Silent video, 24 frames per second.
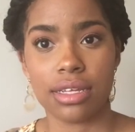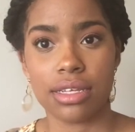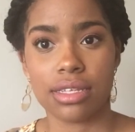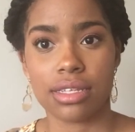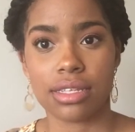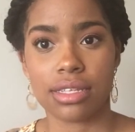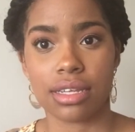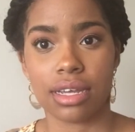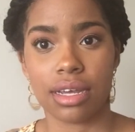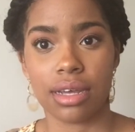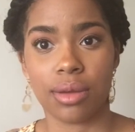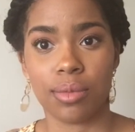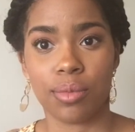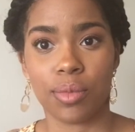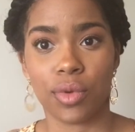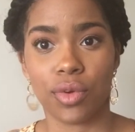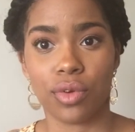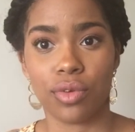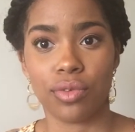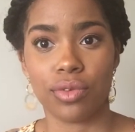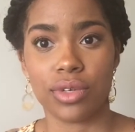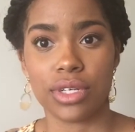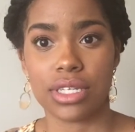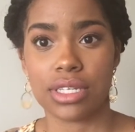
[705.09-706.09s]
some
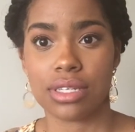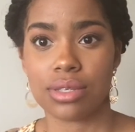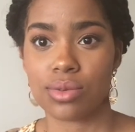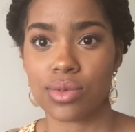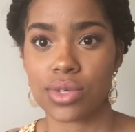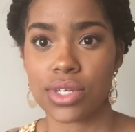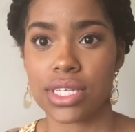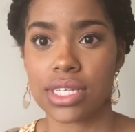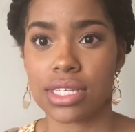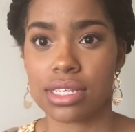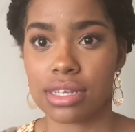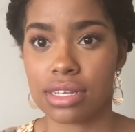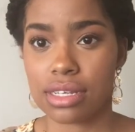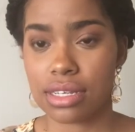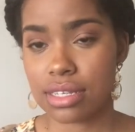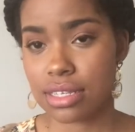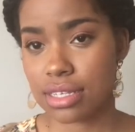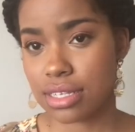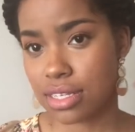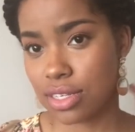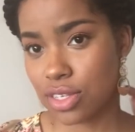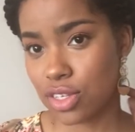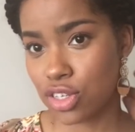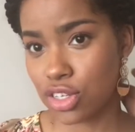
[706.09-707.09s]

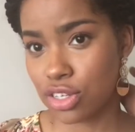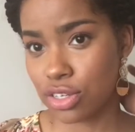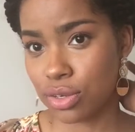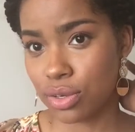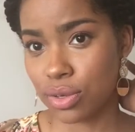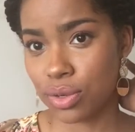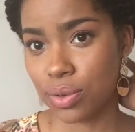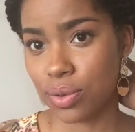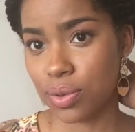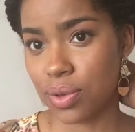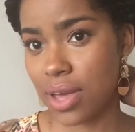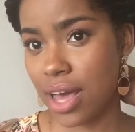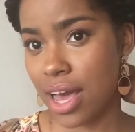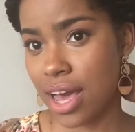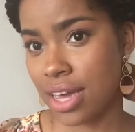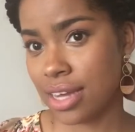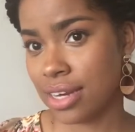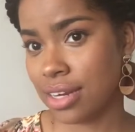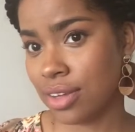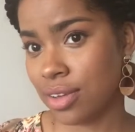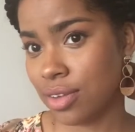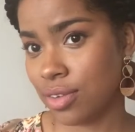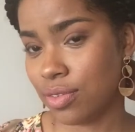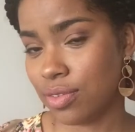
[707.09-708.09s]
resources to
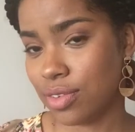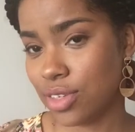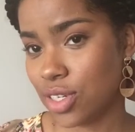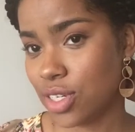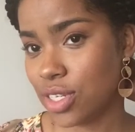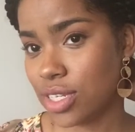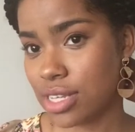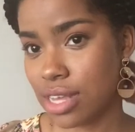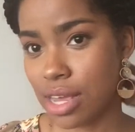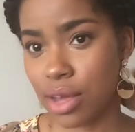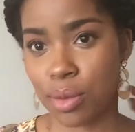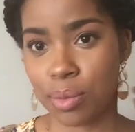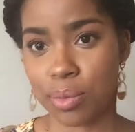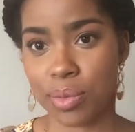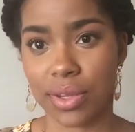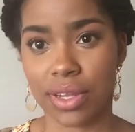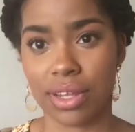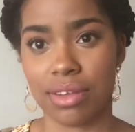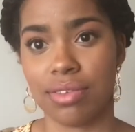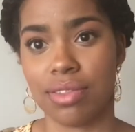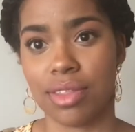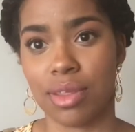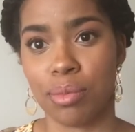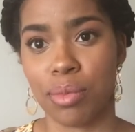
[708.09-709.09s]
kind of just help
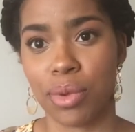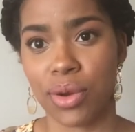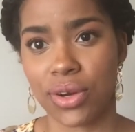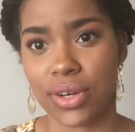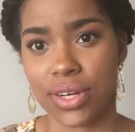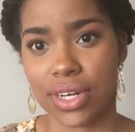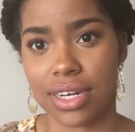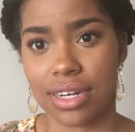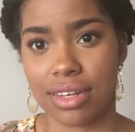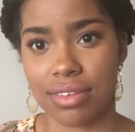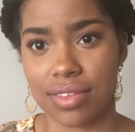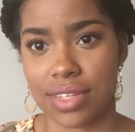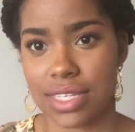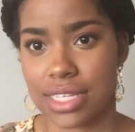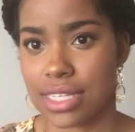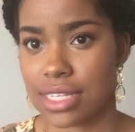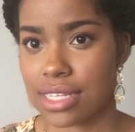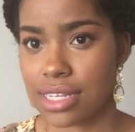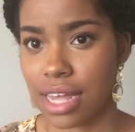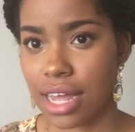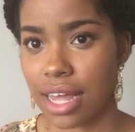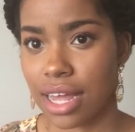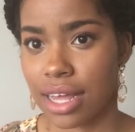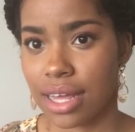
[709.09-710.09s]
lift the burden of this
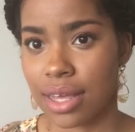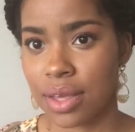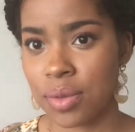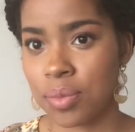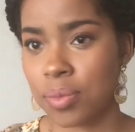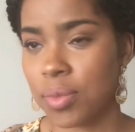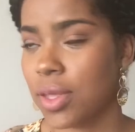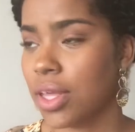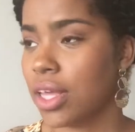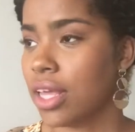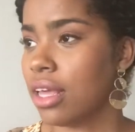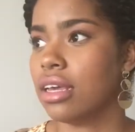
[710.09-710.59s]
time.